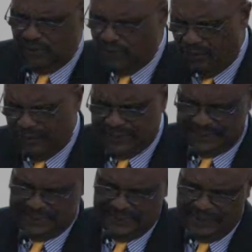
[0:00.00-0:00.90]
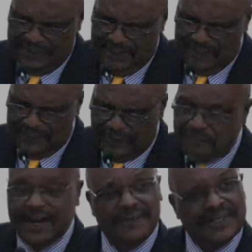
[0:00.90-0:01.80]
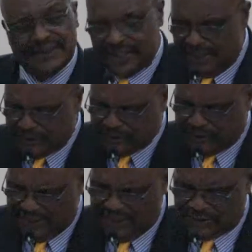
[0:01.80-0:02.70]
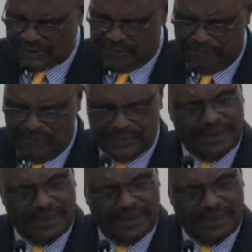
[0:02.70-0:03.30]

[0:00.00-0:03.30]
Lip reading: You know it. The brothers got jealousy, put